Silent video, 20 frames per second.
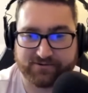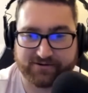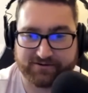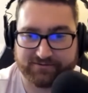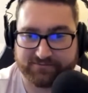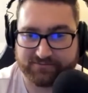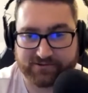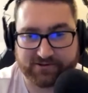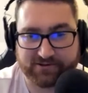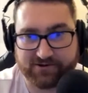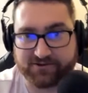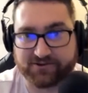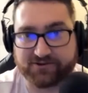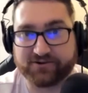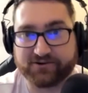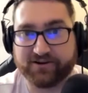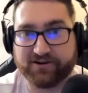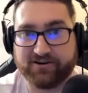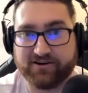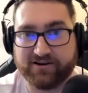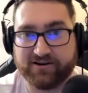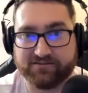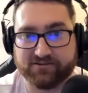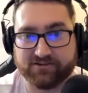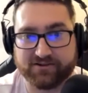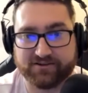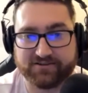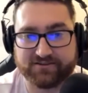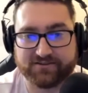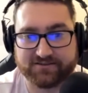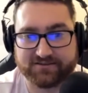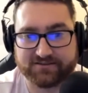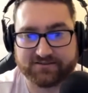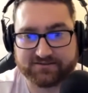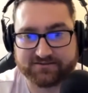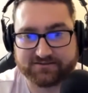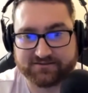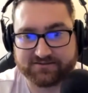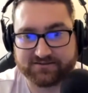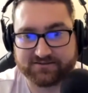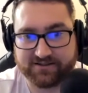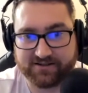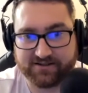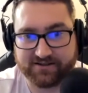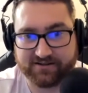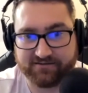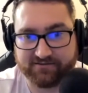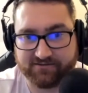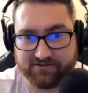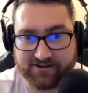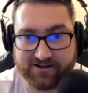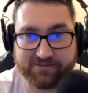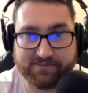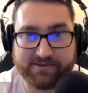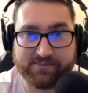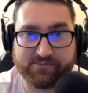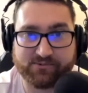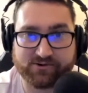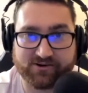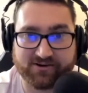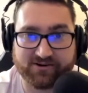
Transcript: and we're all three on Hovland. A lot of people are on